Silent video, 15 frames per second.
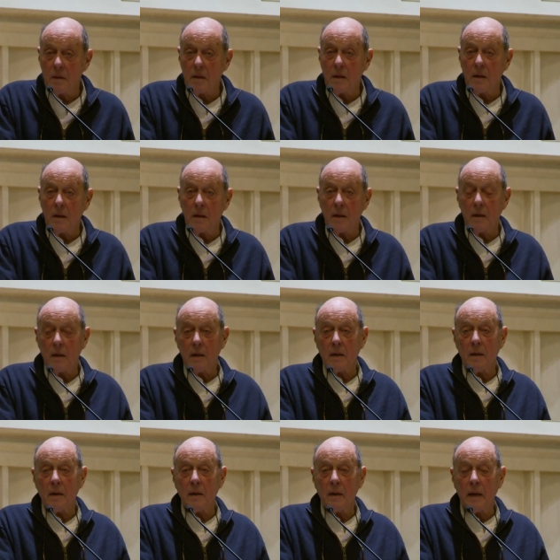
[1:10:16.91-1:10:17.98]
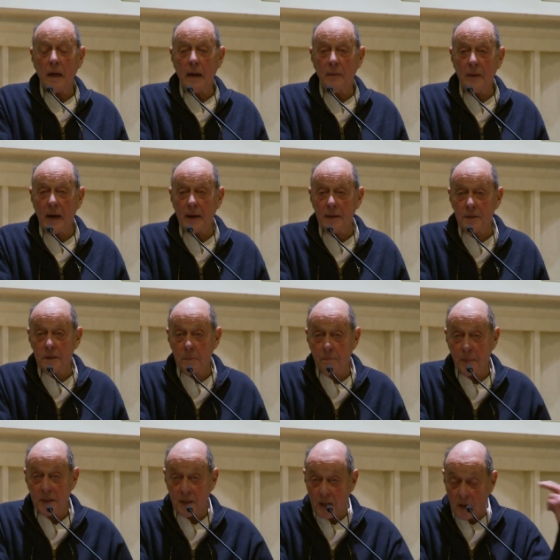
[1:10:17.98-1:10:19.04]
Uh, and that is
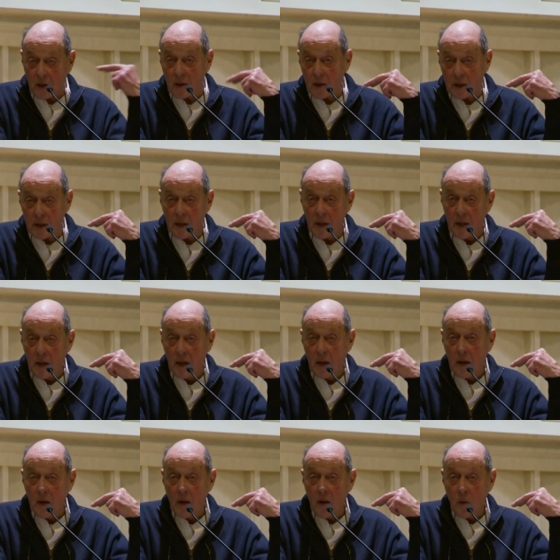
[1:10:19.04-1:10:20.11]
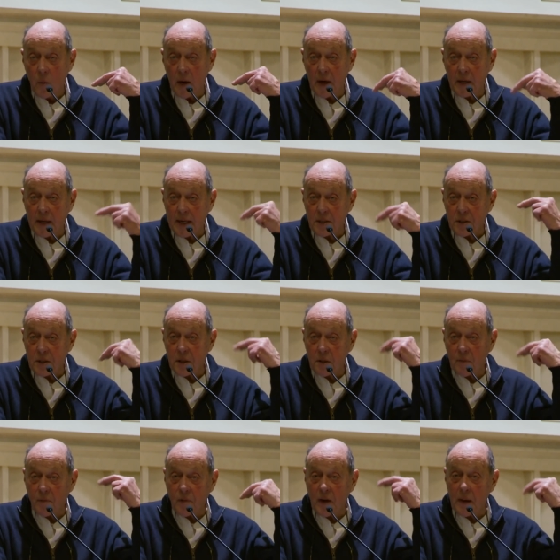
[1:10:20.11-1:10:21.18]
particularly when it gets to
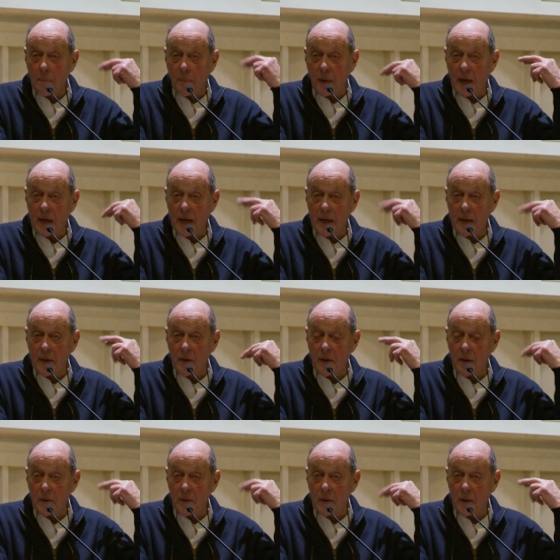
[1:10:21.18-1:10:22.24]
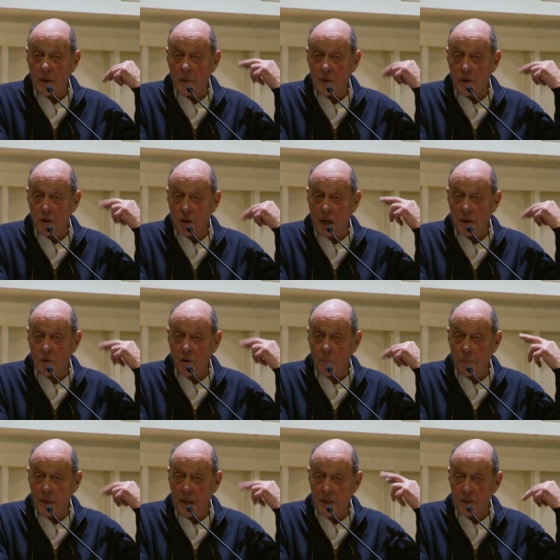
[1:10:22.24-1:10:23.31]
the floodplain, the, the, the
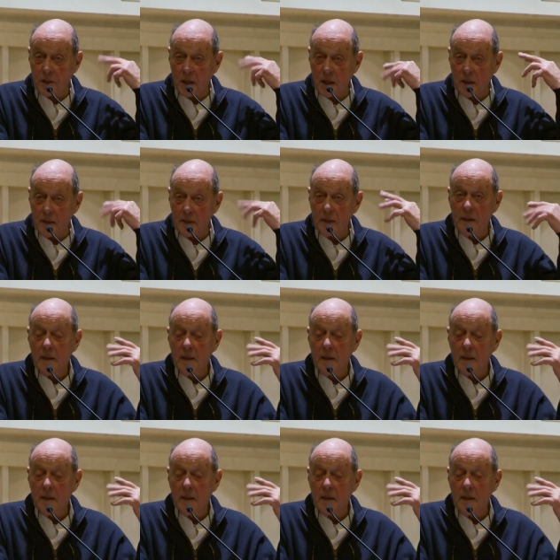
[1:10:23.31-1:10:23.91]
Shandong Peninsula,